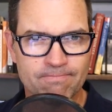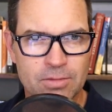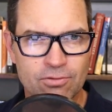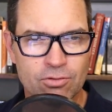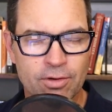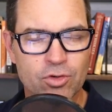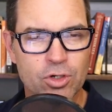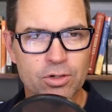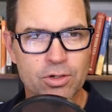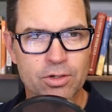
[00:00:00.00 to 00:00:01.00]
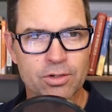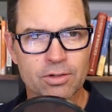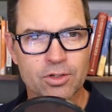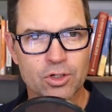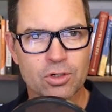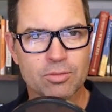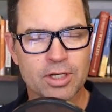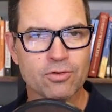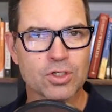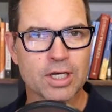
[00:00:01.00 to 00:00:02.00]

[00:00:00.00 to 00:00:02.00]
If you've ever heard the term devil's